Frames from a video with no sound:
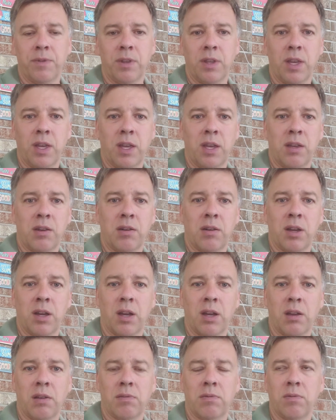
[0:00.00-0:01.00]
And
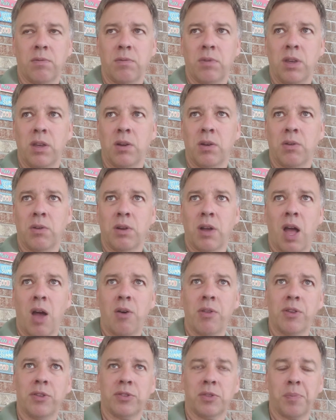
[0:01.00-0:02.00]
how
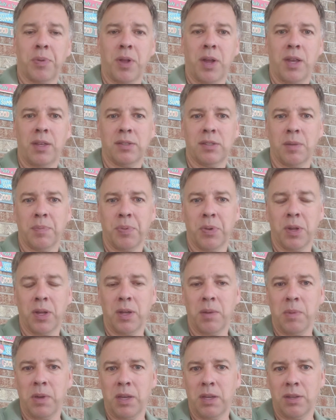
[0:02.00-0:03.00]
this applies to
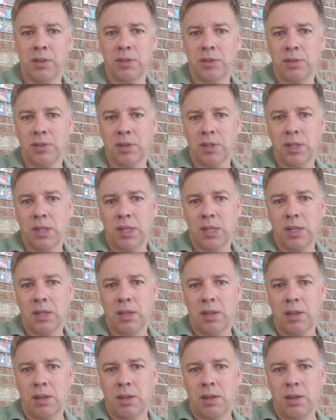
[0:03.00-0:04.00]
polygamy is,
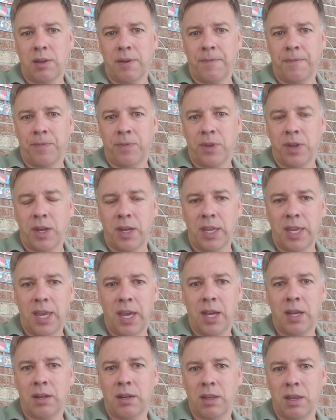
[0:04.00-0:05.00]

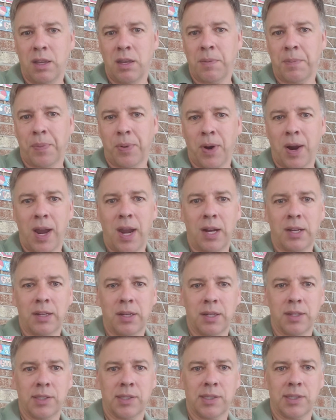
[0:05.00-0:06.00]
again, in
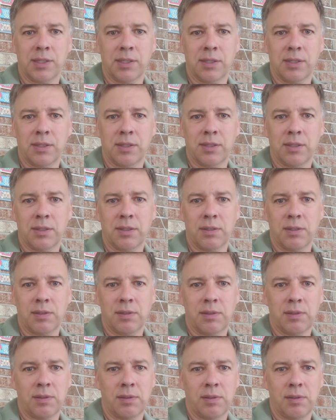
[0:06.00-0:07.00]
practice,
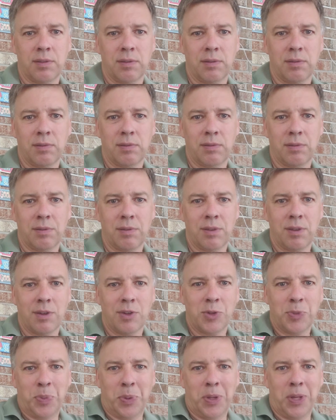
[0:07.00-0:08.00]

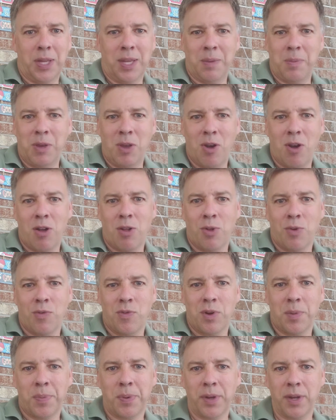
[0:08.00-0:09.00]
there's polygamy all over
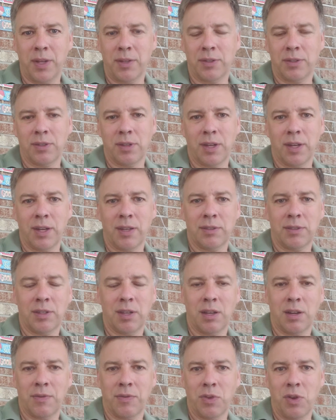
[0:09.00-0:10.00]
the place. Like I
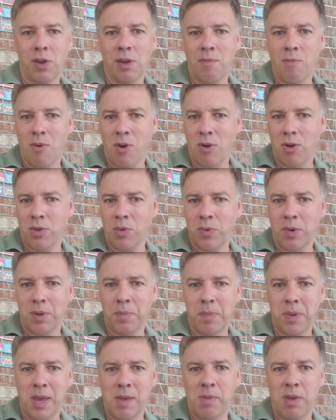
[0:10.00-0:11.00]
said, if you have more than one
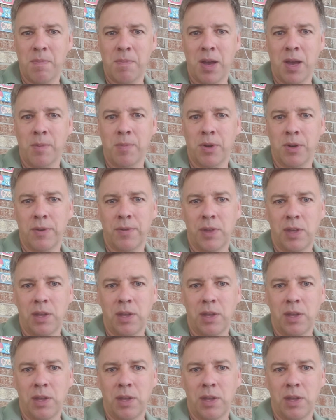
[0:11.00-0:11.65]
baby mama,